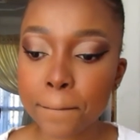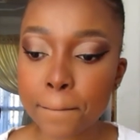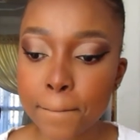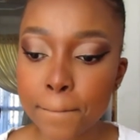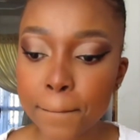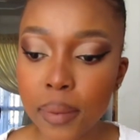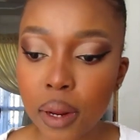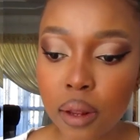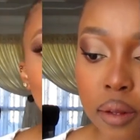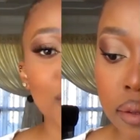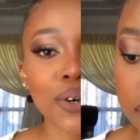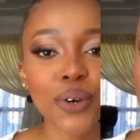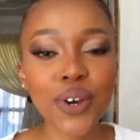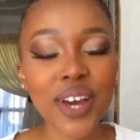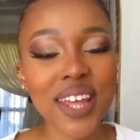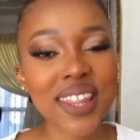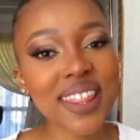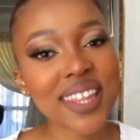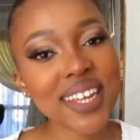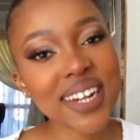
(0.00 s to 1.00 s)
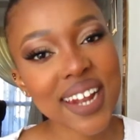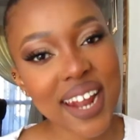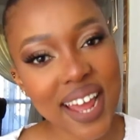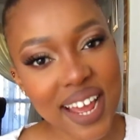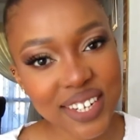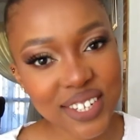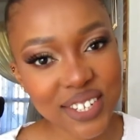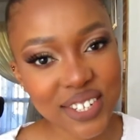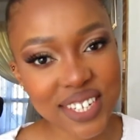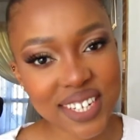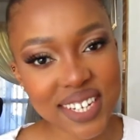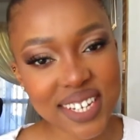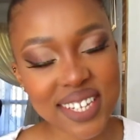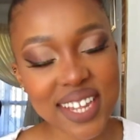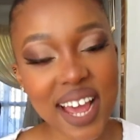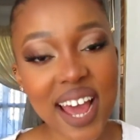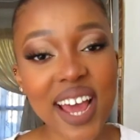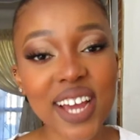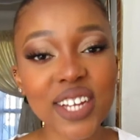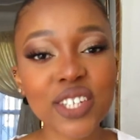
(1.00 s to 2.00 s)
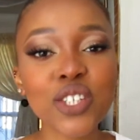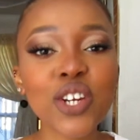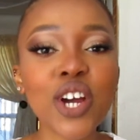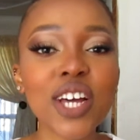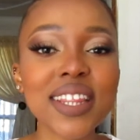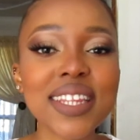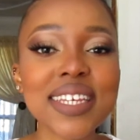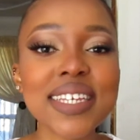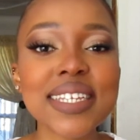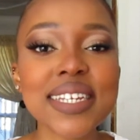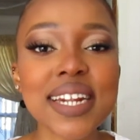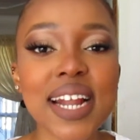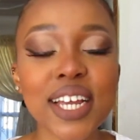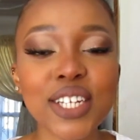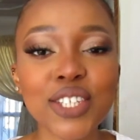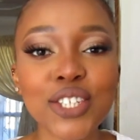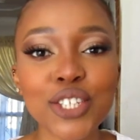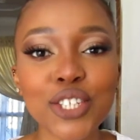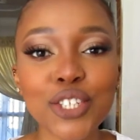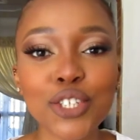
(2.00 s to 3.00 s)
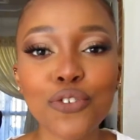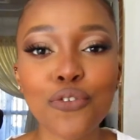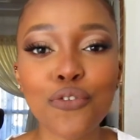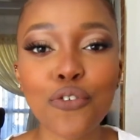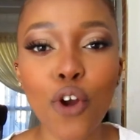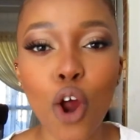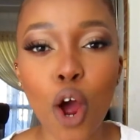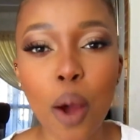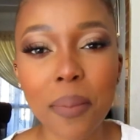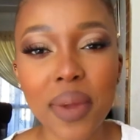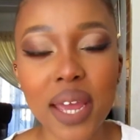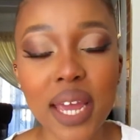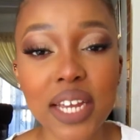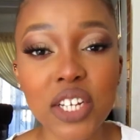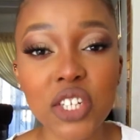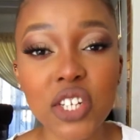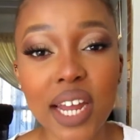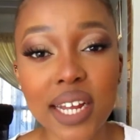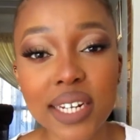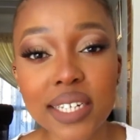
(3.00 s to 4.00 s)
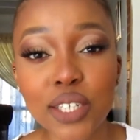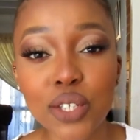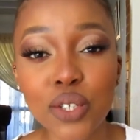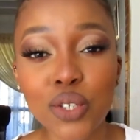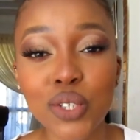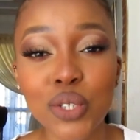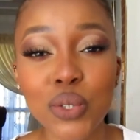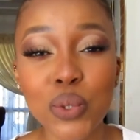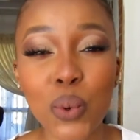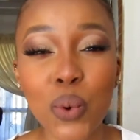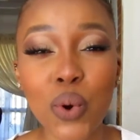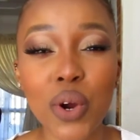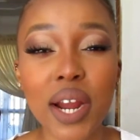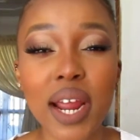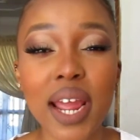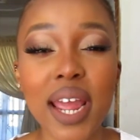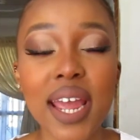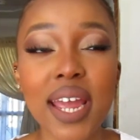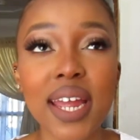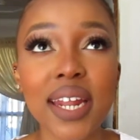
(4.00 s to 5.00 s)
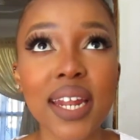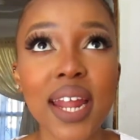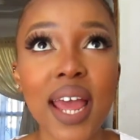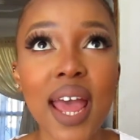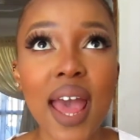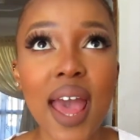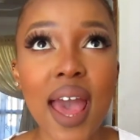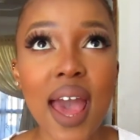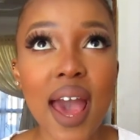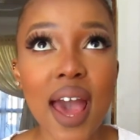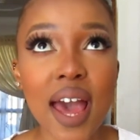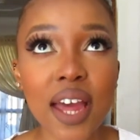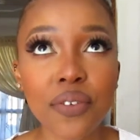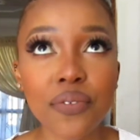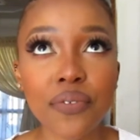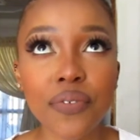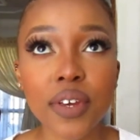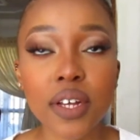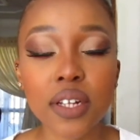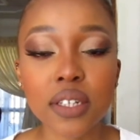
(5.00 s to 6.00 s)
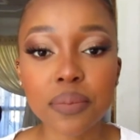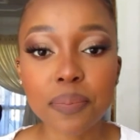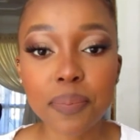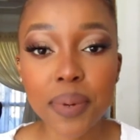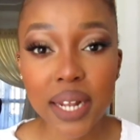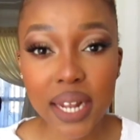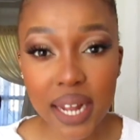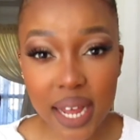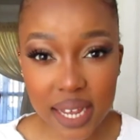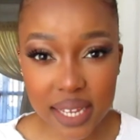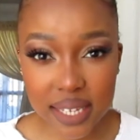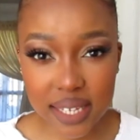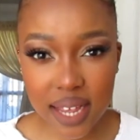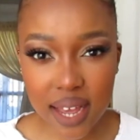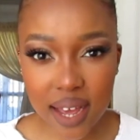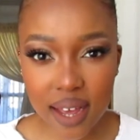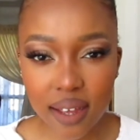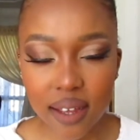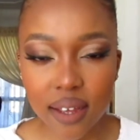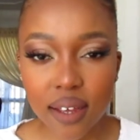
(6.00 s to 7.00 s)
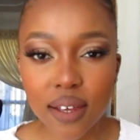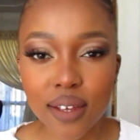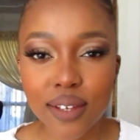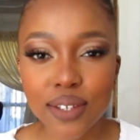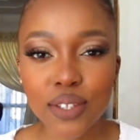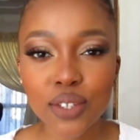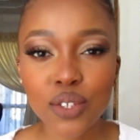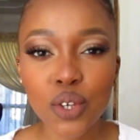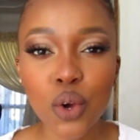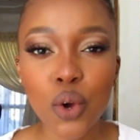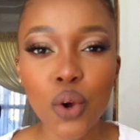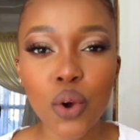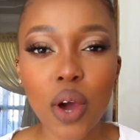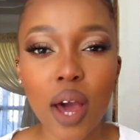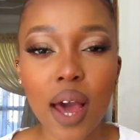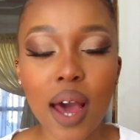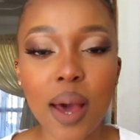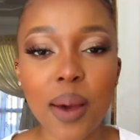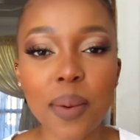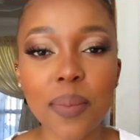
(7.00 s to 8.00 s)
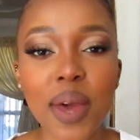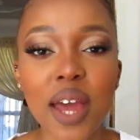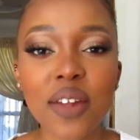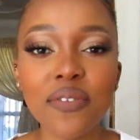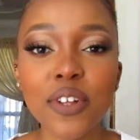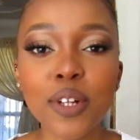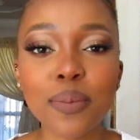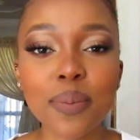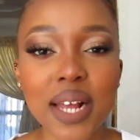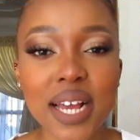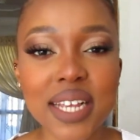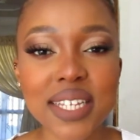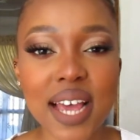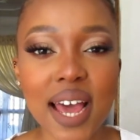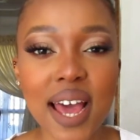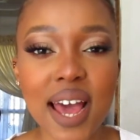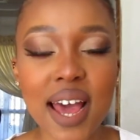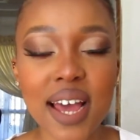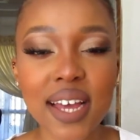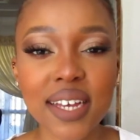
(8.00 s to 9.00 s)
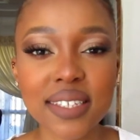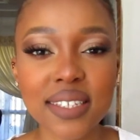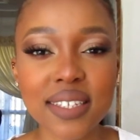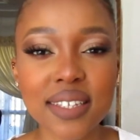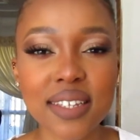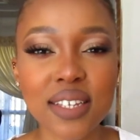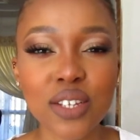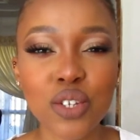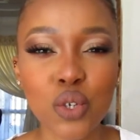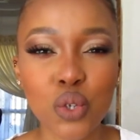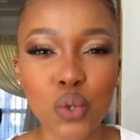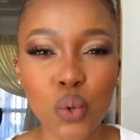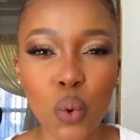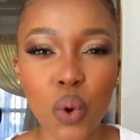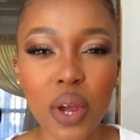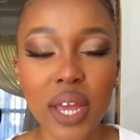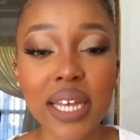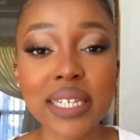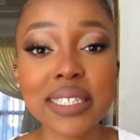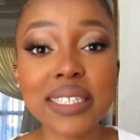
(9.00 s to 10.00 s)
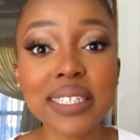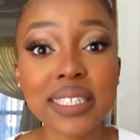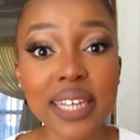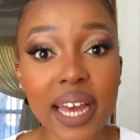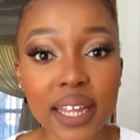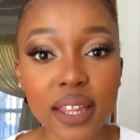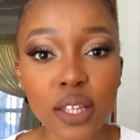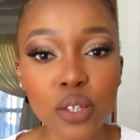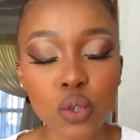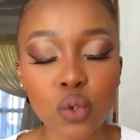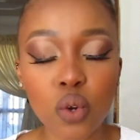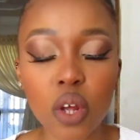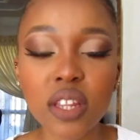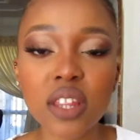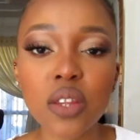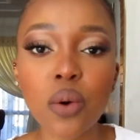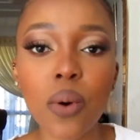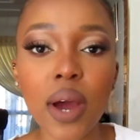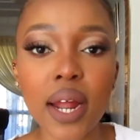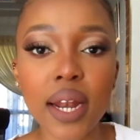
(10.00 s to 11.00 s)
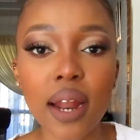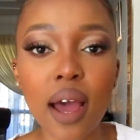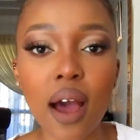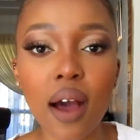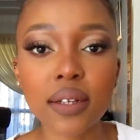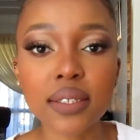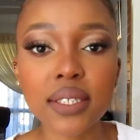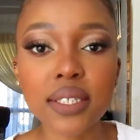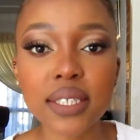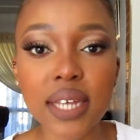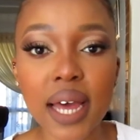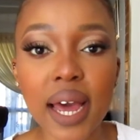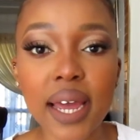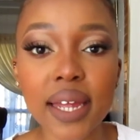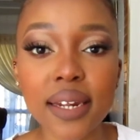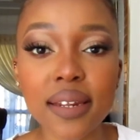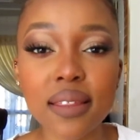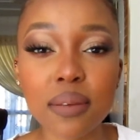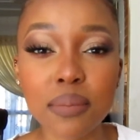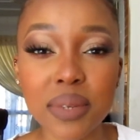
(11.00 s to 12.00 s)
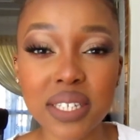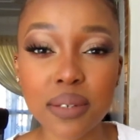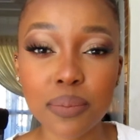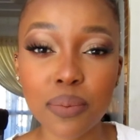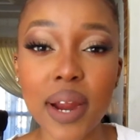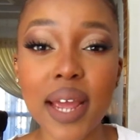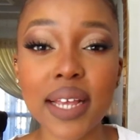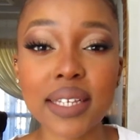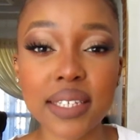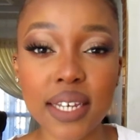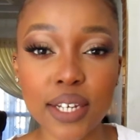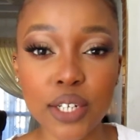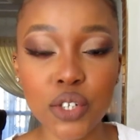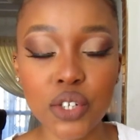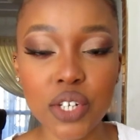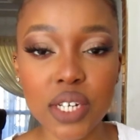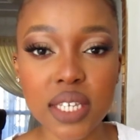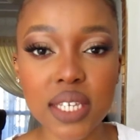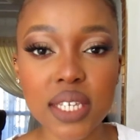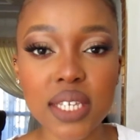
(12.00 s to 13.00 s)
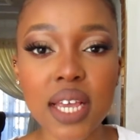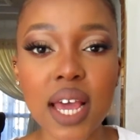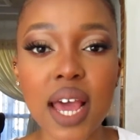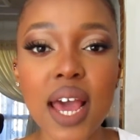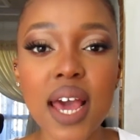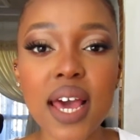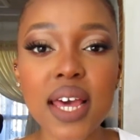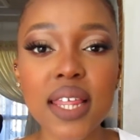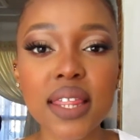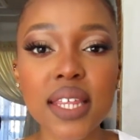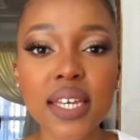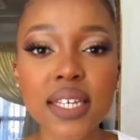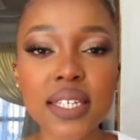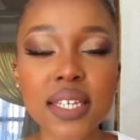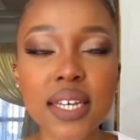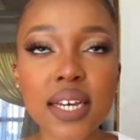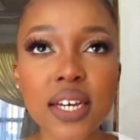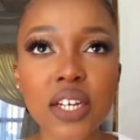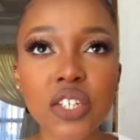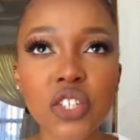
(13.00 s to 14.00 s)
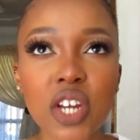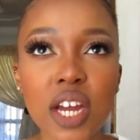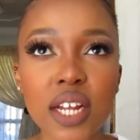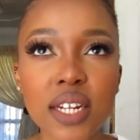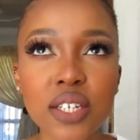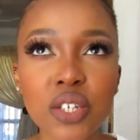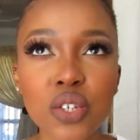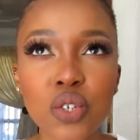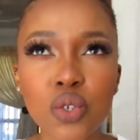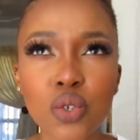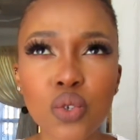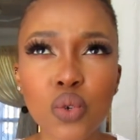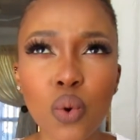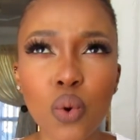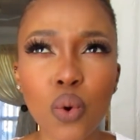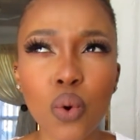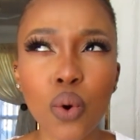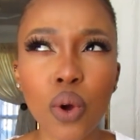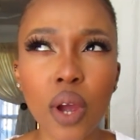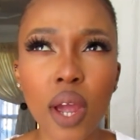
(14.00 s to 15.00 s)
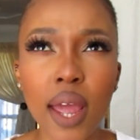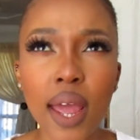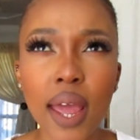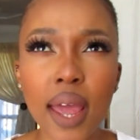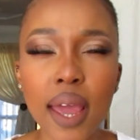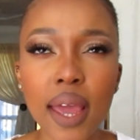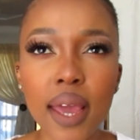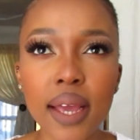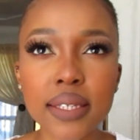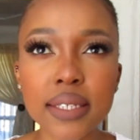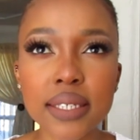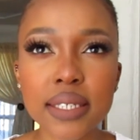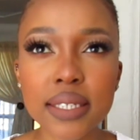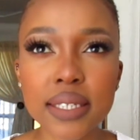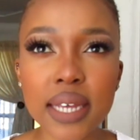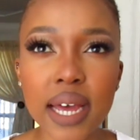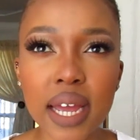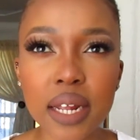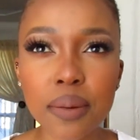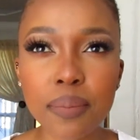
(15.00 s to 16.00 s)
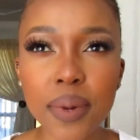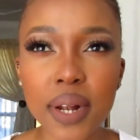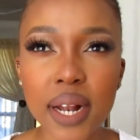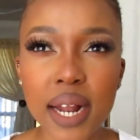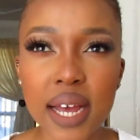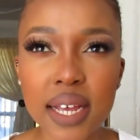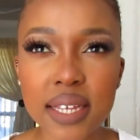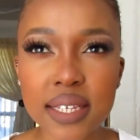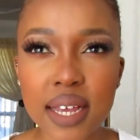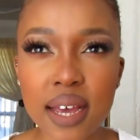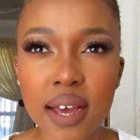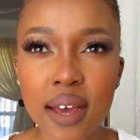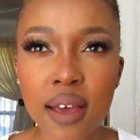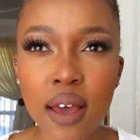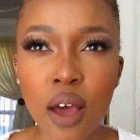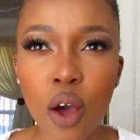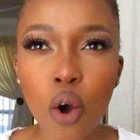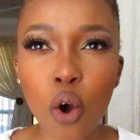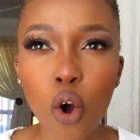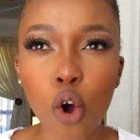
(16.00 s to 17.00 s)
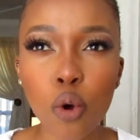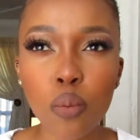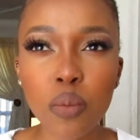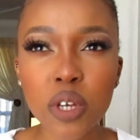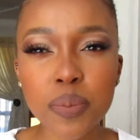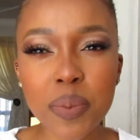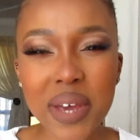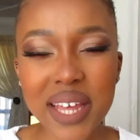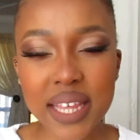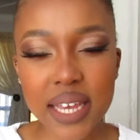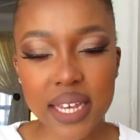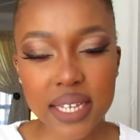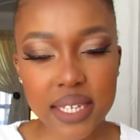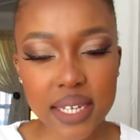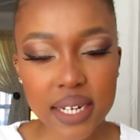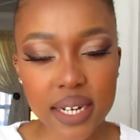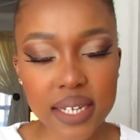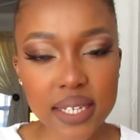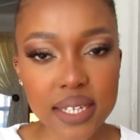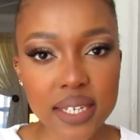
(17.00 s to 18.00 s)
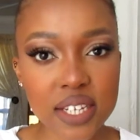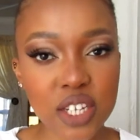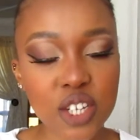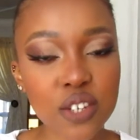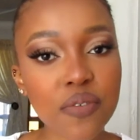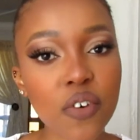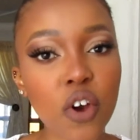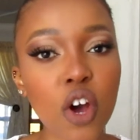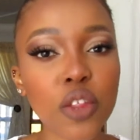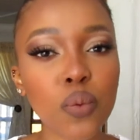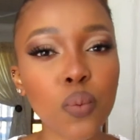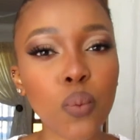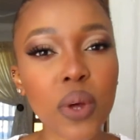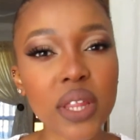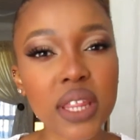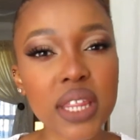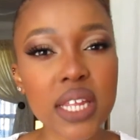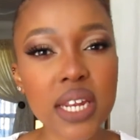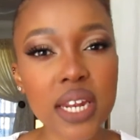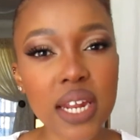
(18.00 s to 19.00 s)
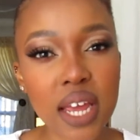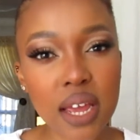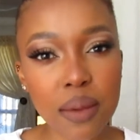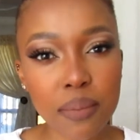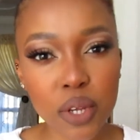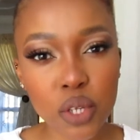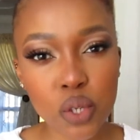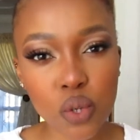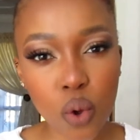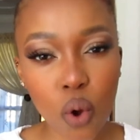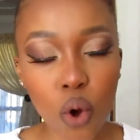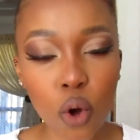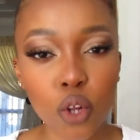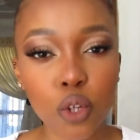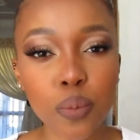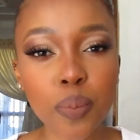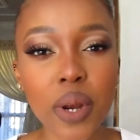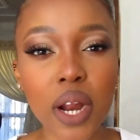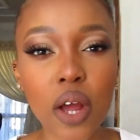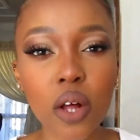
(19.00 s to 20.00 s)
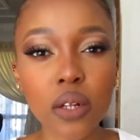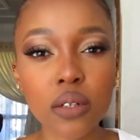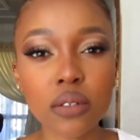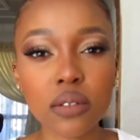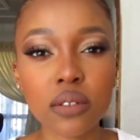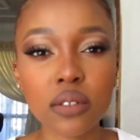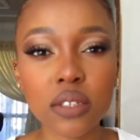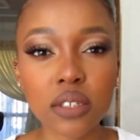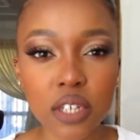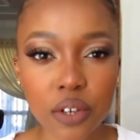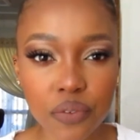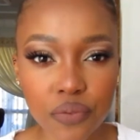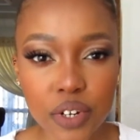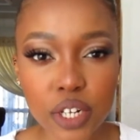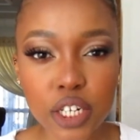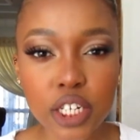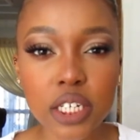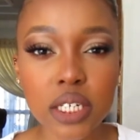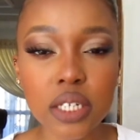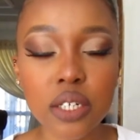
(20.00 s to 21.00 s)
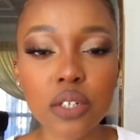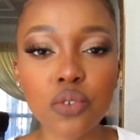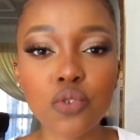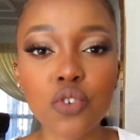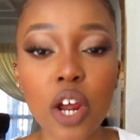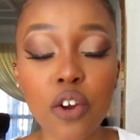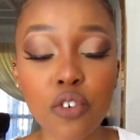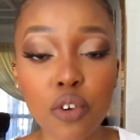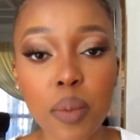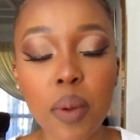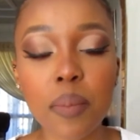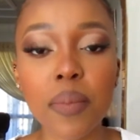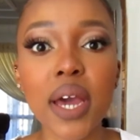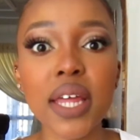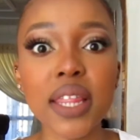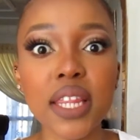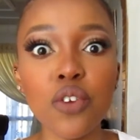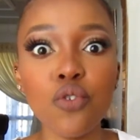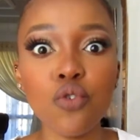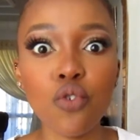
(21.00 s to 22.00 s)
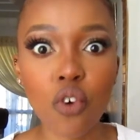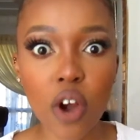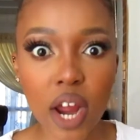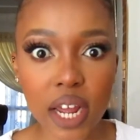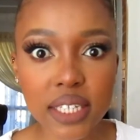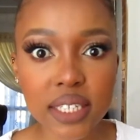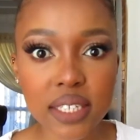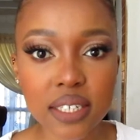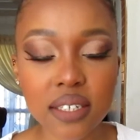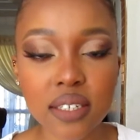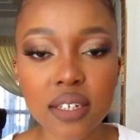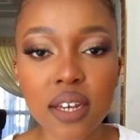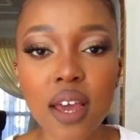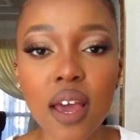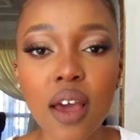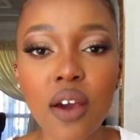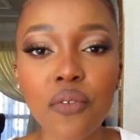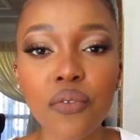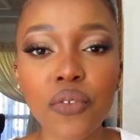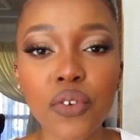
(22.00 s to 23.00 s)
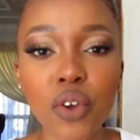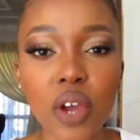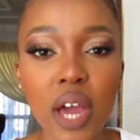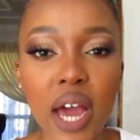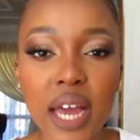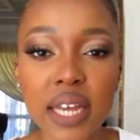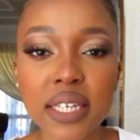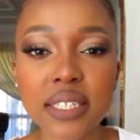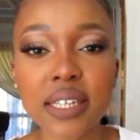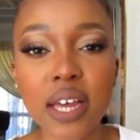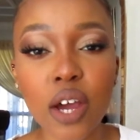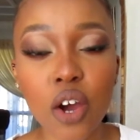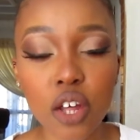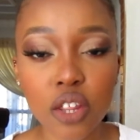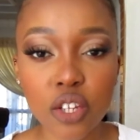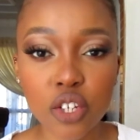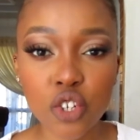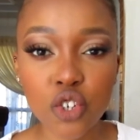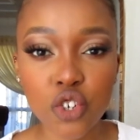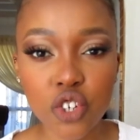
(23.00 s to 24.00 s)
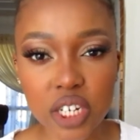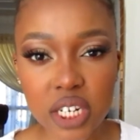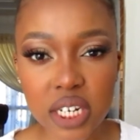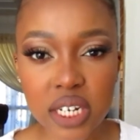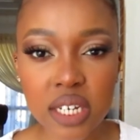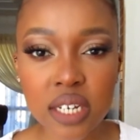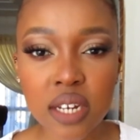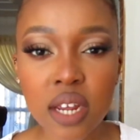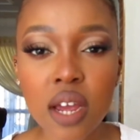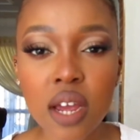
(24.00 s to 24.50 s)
So the lashes, I actually got these lashes from a Chinese store in Hatfield Plaza. So Hatfield Plaza has the store inside. It's not the one outside the Mr. Price entrance. There's a Chinese store inside Plaza, almost by the escalators. I just forgot what the name is called, but I'll definitely try and remember and then write it for you guys like on the screen.